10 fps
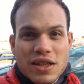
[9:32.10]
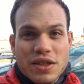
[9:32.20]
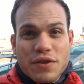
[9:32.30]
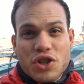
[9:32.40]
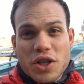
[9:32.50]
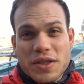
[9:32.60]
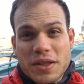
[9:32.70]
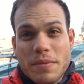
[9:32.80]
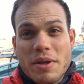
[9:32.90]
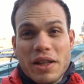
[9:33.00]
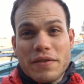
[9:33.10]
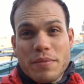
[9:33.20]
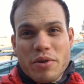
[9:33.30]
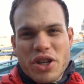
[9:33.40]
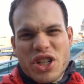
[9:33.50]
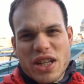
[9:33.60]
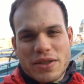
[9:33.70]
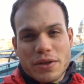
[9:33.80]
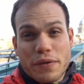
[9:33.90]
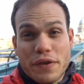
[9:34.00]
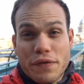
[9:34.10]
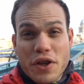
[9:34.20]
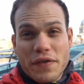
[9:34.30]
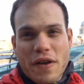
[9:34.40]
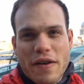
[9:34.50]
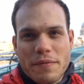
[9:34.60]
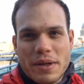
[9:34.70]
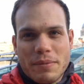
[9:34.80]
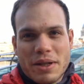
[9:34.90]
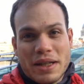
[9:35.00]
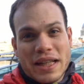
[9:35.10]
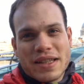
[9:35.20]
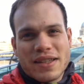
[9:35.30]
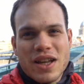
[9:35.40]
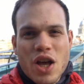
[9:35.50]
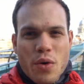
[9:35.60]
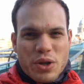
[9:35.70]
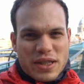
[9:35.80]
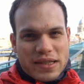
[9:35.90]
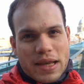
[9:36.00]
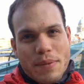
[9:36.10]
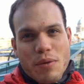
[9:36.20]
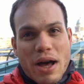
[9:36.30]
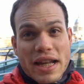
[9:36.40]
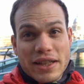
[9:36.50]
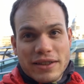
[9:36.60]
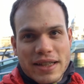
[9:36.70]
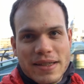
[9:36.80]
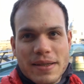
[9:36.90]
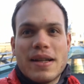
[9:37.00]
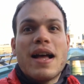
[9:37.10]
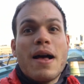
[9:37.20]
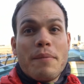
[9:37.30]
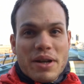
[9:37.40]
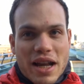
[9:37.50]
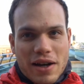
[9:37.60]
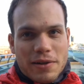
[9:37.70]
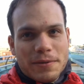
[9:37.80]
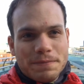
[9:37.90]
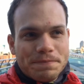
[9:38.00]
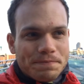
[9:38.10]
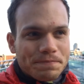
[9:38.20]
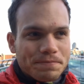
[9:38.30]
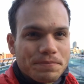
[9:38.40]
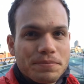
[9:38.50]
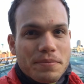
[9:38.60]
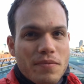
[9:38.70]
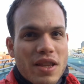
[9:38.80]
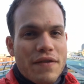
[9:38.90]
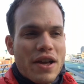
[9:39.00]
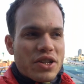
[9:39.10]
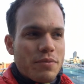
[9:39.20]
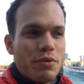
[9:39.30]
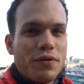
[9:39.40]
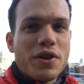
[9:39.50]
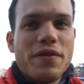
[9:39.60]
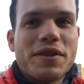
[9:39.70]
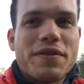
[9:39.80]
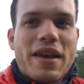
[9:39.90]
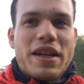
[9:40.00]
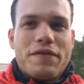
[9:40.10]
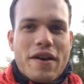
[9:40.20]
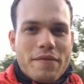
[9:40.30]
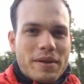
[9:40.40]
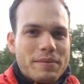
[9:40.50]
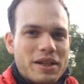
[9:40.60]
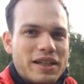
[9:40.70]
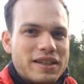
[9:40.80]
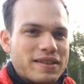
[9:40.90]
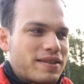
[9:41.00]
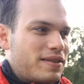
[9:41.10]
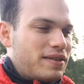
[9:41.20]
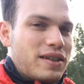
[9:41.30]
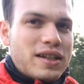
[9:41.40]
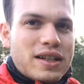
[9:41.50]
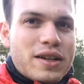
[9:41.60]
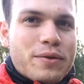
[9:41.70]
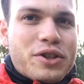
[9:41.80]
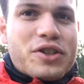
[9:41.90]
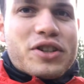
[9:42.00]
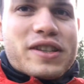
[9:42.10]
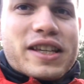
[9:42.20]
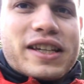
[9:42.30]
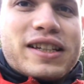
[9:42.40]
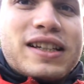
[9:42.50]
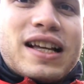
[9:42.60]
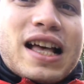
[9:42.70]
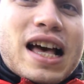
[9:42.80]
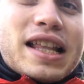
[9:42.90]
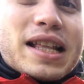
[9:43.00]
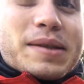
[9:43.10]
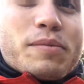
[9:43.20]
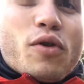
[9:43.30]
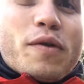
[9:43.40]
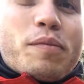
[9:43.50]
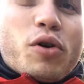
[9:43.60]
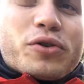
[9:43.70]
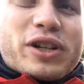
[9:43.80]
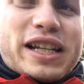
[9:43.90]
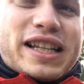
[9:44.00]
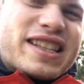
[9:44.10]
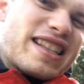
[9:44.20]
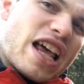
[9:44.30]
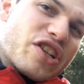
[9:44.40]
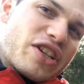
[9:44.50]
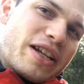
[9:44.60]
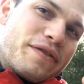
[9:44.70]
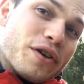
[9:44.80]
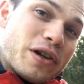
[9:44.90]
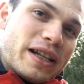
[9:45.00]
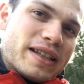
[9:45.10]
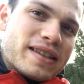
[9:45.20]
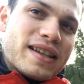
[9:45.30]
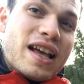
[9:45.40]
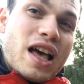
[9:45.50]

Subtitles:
So the shots on the middle of the bridge, I took off the 35mm lens, which is a semi-wide angle lens. But now, I've actually moved over to the 85mm lens, which is just here. And that's more of a portrait lens / telephoto lens.